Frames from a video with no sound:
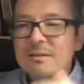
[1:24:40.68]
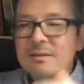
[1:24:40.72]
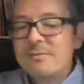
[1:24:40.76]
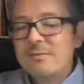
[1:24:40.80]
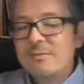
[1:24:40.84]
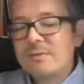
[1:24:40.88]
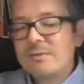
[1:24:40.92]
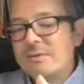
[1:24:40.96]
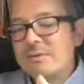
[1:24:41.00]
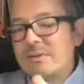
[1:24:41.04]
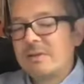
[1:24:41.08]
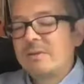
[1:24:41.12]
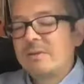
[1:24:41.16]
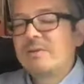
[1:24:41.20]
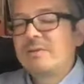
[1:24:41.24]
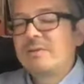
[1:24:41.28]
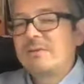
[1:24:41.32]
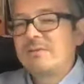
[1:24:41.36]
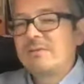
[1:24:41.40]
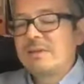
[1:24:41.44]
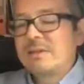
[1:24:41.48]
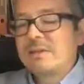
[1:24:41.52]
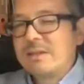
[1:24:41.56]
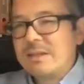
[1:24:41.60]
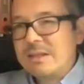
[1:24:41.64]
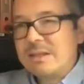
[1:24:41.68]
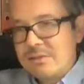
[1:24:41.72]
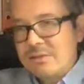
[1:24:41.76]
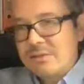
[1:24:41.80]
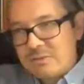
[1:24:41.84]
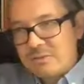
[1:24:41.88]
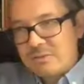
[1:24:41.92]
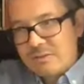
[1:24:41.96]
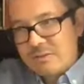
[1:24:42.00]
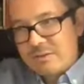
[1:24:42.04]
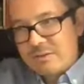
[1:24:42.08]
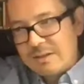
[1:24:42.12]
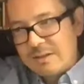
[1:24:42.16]
different types of
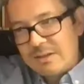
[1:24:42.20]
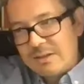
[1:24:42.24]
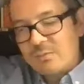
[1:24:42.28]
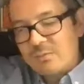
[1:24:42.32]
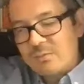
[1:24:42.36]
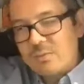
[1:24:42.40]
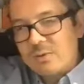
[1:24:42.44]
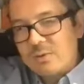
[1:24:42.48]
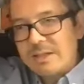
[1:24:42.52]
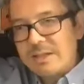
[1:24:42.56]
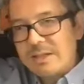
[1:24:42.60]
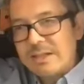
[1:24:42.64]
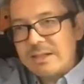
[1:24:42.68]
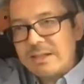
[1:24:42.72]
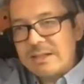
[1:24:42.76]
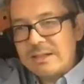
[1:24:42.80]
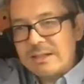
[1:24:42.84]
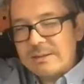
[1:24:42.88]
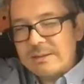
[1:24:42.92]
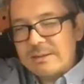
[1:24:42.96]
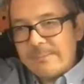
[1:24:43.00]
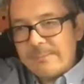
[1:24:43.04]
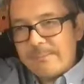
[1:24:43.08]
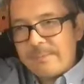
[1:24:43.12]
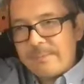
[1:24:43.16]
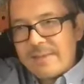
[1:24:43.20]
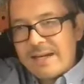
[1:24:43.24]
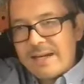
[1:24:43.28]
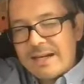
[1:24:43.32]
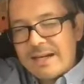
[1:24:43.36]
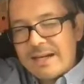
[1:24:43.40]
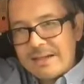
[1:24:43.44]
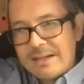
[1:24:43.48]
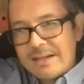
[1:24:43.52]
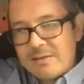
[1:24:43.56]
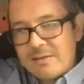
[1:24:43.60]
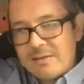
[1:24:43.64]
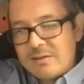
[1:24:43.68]
connections, and that's why
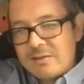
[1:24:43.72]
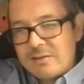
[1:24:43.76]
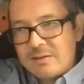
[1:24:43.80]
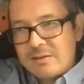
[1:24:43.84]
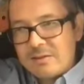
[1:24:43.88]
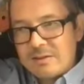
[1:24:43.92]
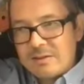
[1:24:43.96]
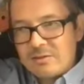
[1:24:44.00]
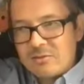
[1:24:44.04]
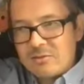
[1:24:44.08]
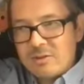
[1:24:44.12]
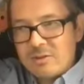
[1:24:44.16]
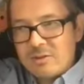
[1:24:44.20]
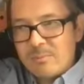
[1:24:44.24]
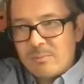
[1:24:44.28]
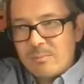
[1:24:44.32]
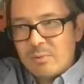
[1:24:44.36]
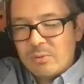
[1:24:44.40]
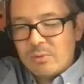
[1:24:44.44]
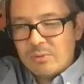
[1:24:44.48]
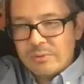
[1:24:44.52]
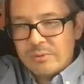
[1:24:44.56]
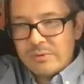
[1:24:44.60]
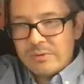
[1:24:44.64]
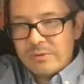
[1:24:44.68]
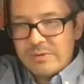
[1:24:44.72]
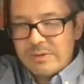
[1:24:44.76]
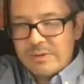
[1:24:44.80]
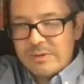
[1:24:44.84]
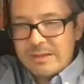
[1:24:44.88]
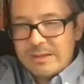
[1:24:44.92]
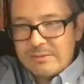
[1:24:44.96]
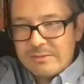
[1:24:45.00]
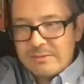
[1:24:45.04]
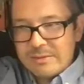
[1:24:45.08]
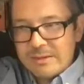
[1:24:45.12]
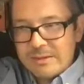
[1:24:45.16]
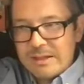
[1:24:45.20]
art is such an important
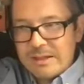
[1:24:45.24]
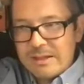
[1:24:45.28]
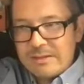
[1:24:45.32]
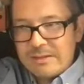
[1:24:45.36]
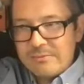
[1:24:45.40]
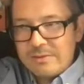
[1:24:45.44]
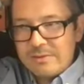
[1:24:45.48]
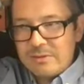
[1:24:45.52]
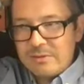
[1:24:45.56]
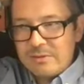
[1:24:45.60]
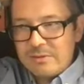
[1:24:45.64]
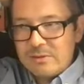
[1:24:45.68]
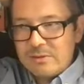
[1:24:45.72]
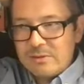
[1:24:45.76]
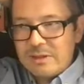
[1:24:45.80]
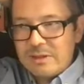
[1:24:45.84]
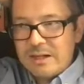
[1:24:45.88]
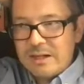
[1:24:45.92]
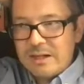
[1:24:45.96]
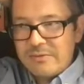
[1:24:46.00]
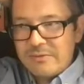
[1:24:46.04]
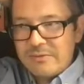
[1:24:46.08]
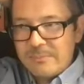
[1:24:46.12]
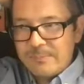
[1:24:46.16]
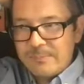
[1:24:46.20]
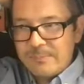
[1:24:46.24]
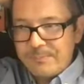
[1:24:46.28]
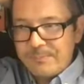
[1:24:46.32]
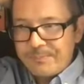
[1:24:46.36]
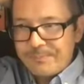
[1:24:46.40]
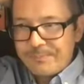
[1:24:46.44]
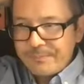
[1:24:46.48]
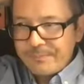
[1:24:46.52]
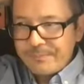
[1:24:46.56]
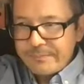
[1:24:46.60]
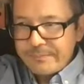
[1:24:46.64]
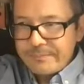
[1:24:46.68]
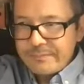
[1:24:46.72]
thing to have in your life.
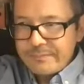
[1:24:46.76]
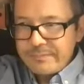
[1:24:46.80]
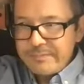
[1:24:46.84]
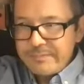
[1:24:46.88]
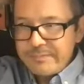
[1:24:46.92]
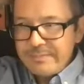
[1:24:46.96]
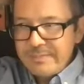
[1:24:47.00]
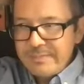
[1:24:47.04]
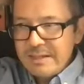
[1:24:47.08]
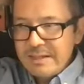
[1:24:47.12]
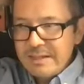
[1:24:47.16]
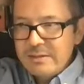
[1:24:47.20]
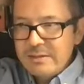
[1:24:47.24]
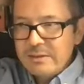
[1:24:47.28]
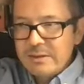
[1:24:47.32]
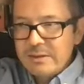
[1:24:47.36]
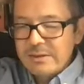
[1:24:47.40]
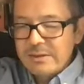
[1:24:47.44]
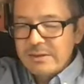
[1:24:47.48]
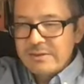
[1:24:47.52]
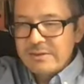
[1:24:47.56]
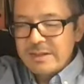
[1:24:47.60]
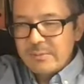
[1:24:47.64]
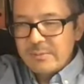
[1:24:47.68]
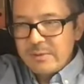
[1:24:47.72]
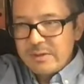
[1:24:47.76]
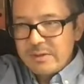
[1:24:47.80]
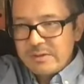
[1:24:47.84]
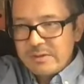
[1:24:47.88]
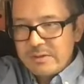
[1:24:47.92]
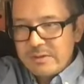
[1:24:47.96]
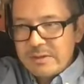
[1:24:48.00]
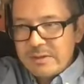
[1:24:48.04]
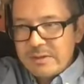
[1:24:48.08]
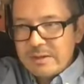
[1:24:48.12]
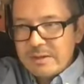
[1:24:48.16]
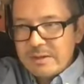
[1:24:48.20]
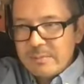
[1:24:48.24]
You know, same with
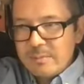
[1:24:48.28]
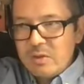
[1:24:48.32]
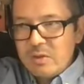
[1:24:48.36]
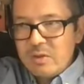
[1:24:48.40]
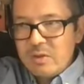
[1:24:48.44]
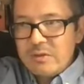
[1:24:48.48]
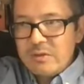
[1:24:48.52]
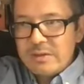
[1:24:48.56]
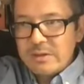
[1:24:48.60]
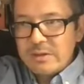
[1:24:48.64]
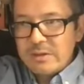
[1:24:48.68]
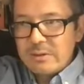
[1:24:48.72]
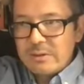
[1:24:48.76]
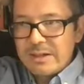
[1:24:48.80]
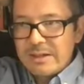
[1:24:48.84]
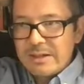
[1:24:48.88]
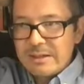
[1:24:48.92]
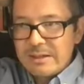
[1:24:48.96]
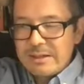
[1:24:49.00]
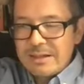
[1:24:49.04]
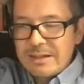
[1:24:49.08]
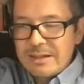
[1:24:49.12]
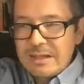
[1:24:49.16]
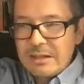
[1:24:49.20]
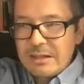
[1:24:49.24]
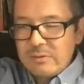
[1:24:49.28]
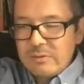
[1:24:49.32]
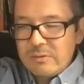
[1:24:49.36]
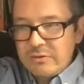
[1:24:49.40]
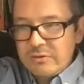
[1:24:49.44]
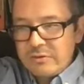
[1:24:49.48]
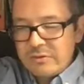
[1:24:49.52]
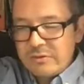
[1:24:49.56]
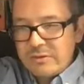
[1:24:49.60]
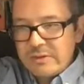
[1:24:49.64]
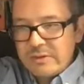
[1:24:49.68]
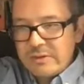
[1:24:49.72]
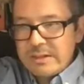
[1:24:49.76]
music or other
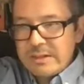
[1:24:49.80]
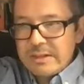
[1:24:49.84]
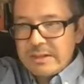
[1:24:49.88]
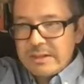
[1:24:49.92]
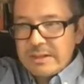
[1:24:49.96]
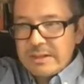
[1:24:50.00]
languages,